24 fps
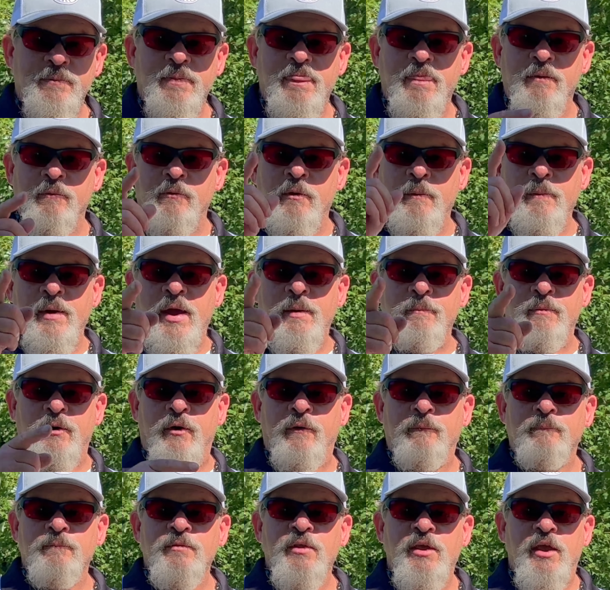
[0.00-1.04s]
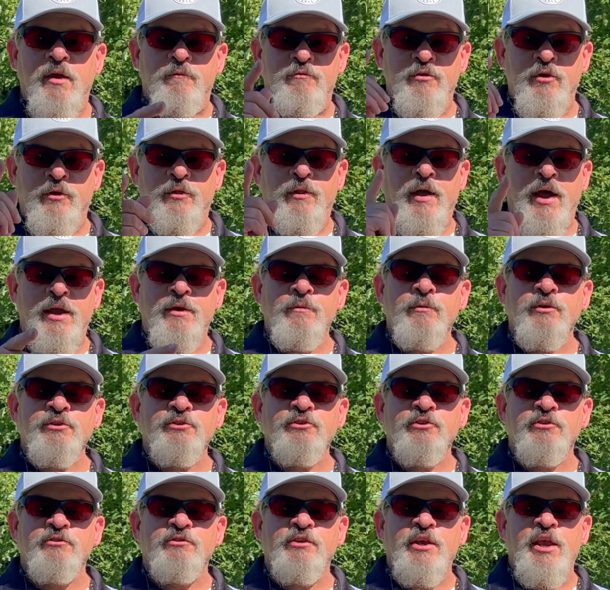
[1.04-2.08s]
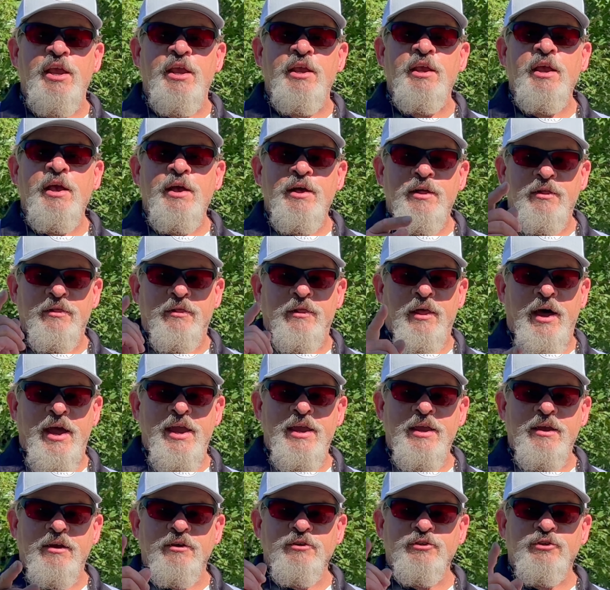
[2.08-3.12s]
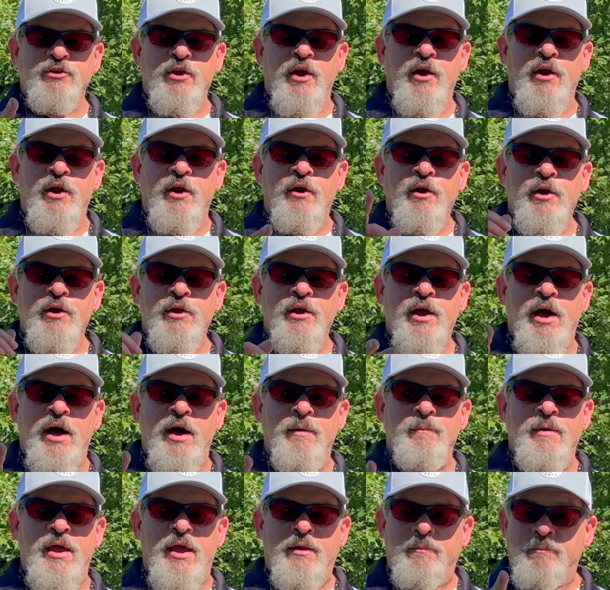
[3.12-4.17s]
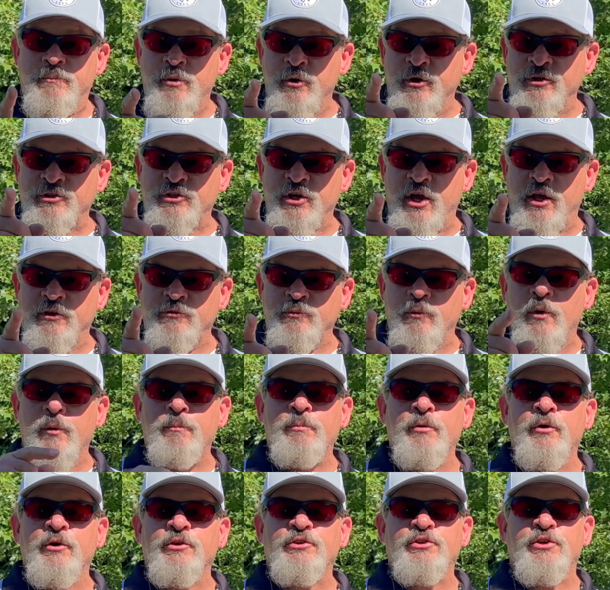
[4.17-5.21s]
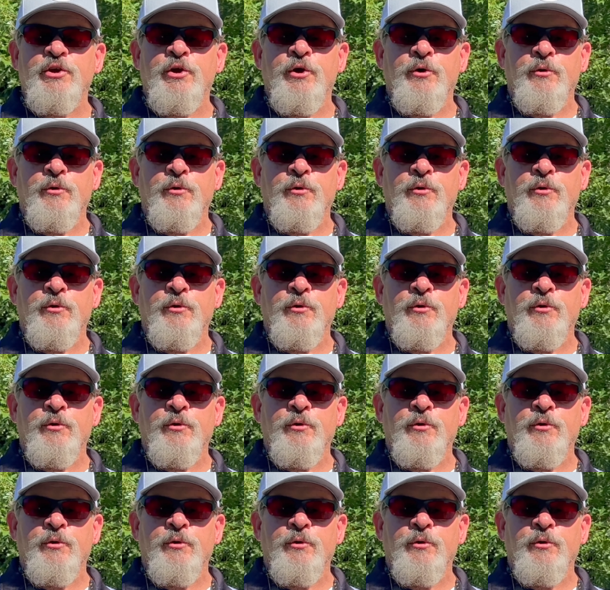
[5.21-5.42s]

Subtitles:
Remember, if you like what you see, like, share, comment. Push us, we'll push you.